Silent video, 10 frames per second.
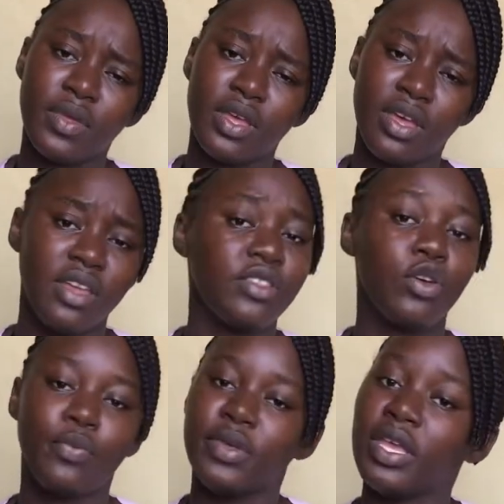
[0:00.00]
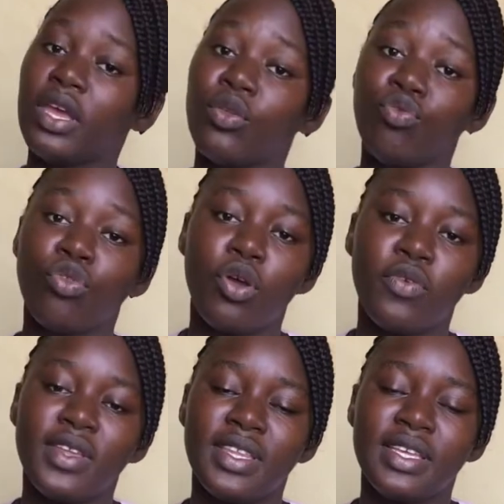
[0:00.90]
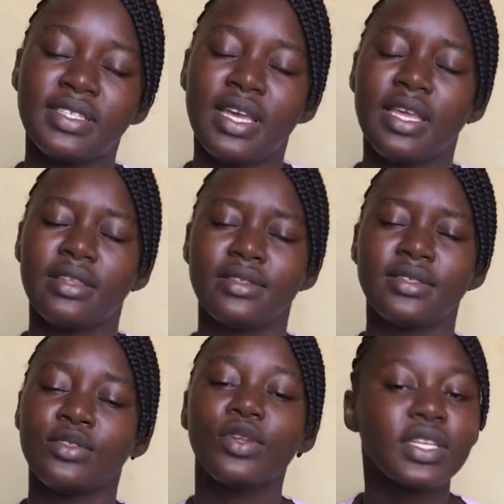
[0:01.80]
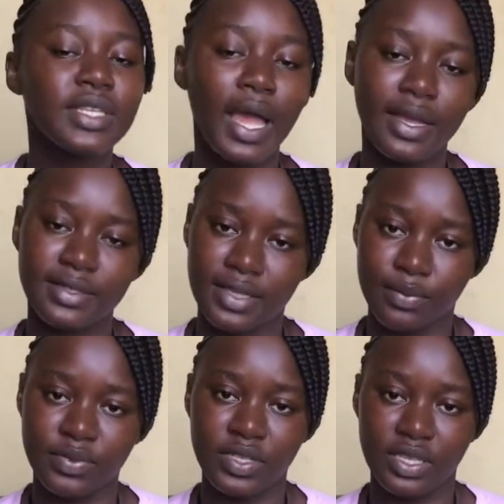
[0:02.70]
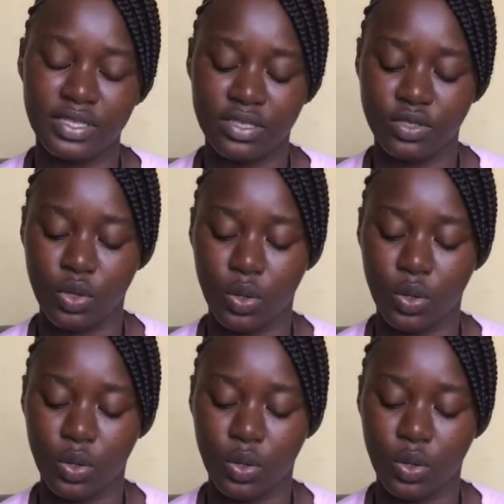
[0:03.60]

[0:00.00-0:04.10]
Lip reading: and they'll be ignoring it and not accepting it at all.